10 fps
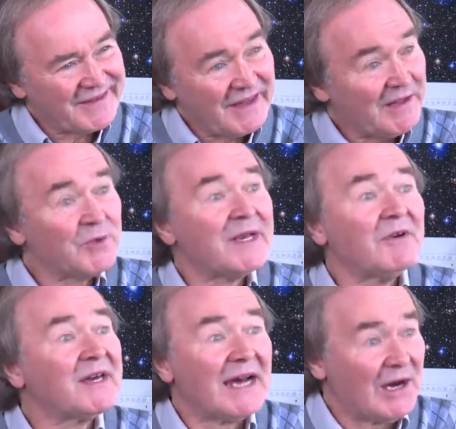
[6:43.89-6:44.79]
Okay, they would
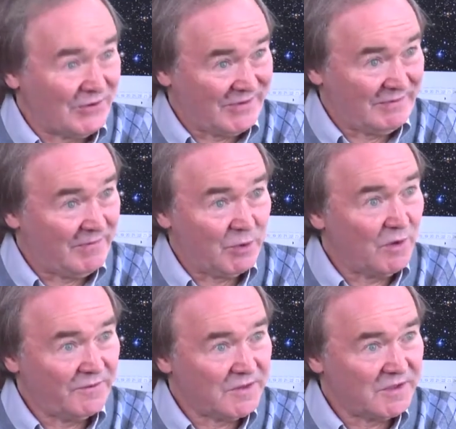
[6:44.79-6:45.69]
never get out, blow
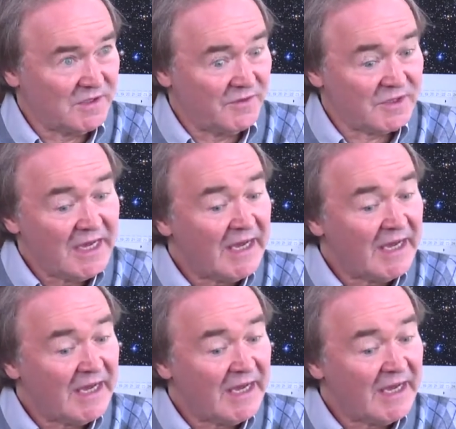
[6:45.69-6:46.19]
off the surface.